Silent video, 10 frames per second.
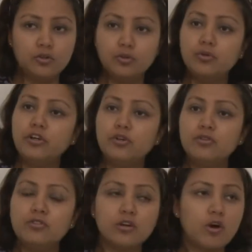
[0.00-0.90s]
to
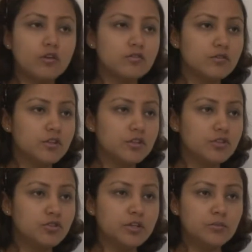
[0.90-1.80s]
reduce the cost of the
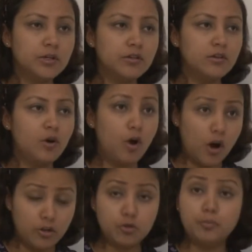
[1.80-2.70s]
treatment
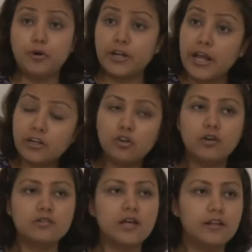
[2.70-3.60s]
or to protect
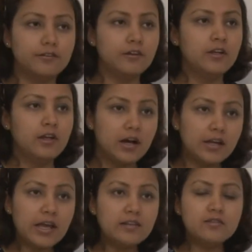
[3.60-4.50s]
yourself
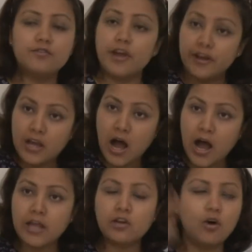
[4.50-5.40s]
against very
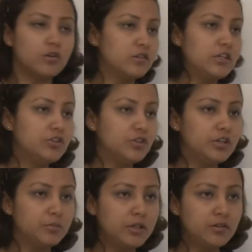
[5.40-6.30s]
high costly
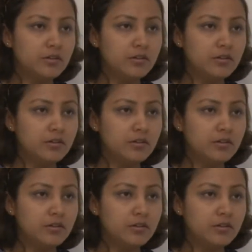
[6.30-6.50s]
treatment?